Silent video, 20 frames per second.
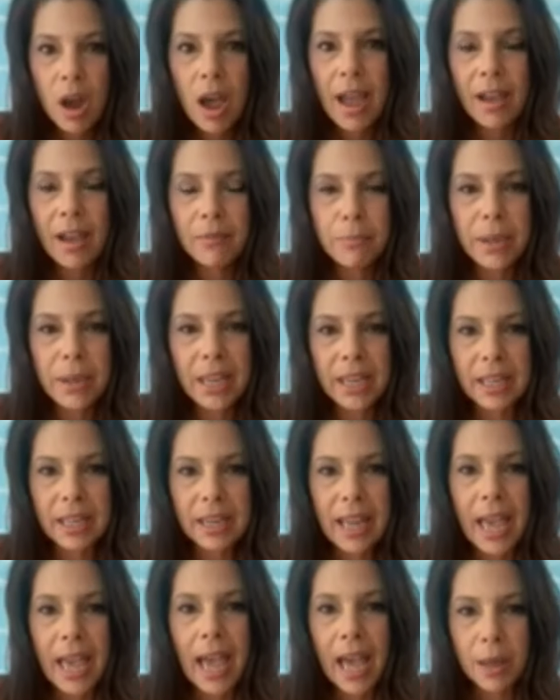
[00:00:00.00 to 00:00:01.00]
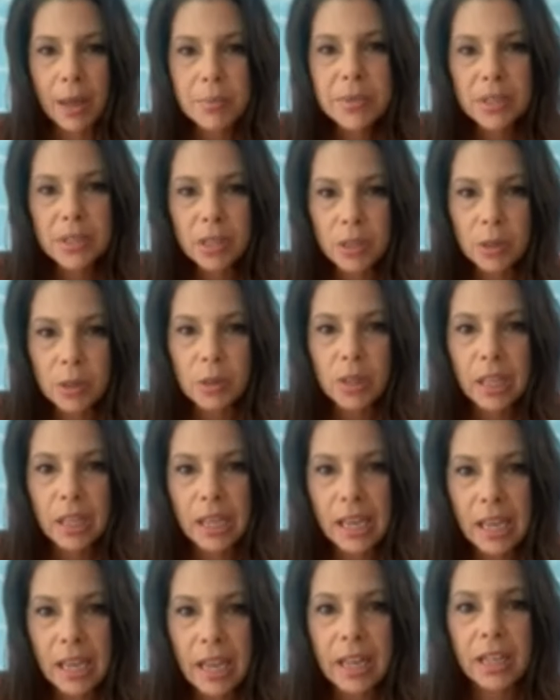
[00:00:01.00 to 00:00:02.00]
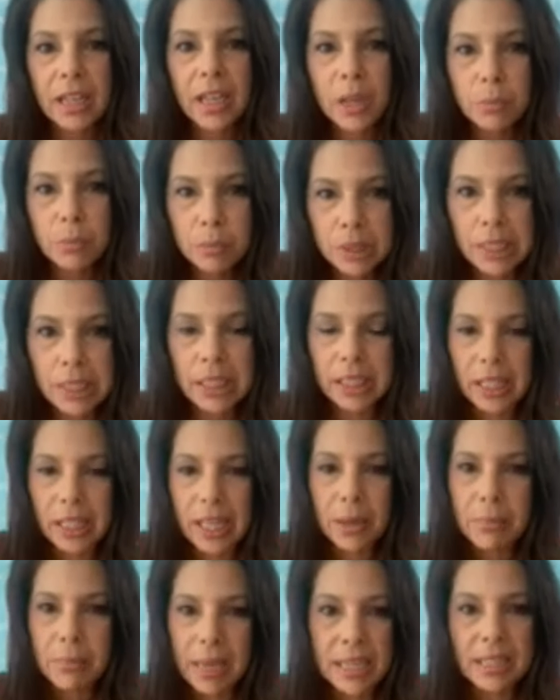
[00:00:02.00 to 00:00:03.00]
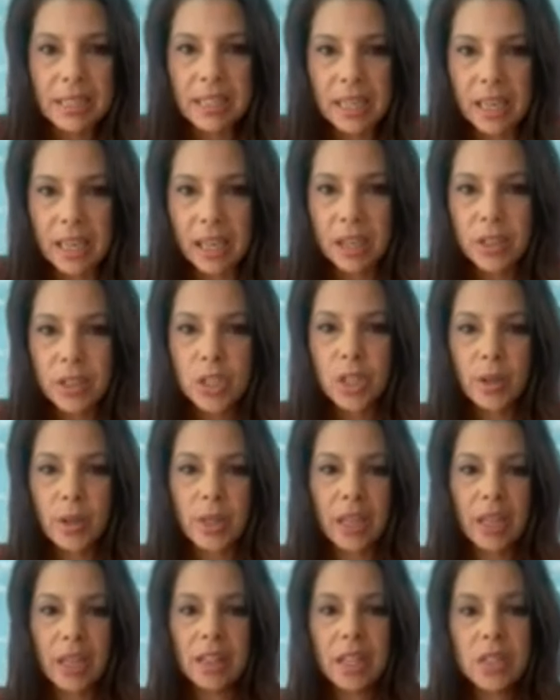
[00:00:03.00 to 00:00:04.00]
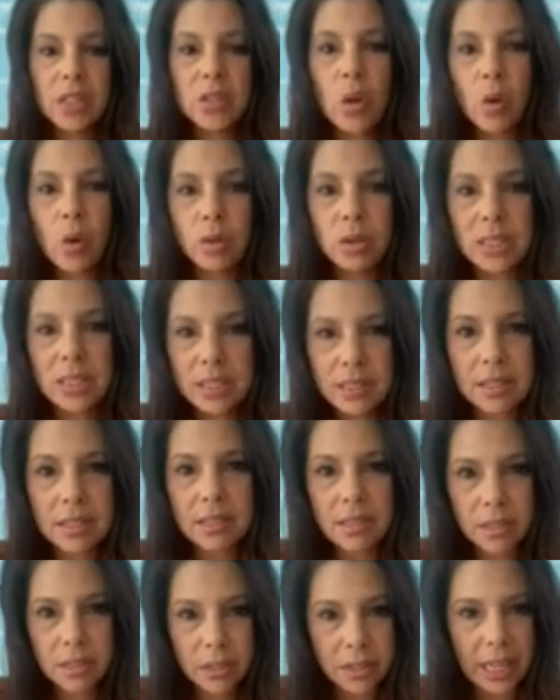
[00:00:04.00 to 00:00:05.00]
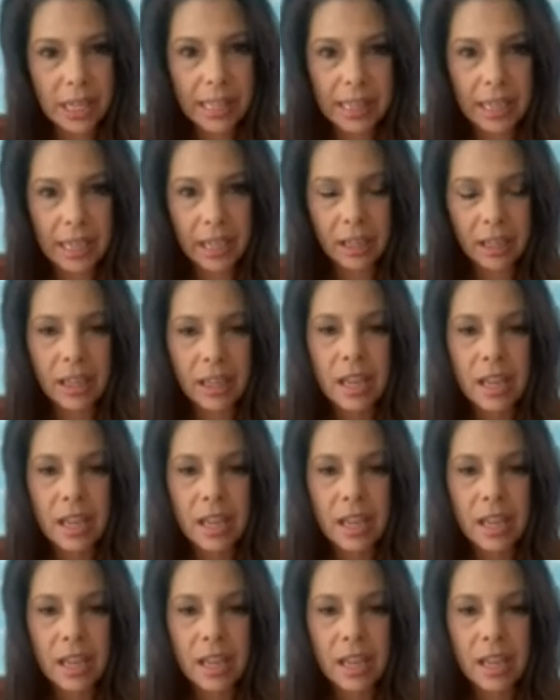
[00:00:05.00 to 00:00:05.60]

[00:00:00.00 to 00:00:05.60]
have been absolutely and completely amazing during this whole distance learning thing.